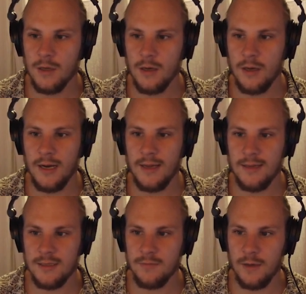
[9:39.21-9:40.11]
And
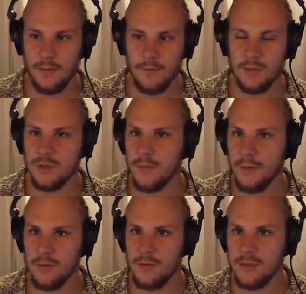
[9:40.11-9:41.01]
that's why when
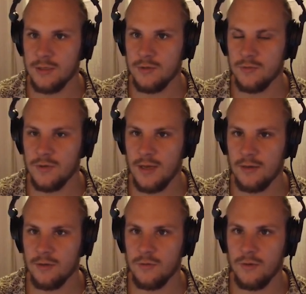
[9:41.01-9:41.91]
summing these two
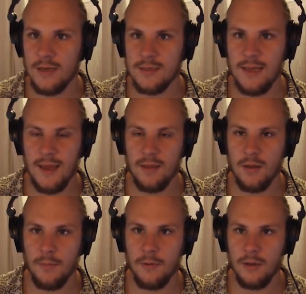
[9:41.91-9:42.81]
together, you actually end
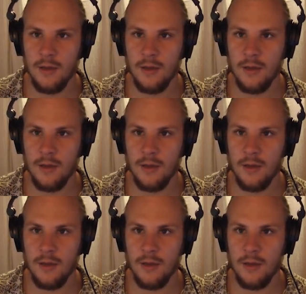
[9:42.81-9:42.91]
up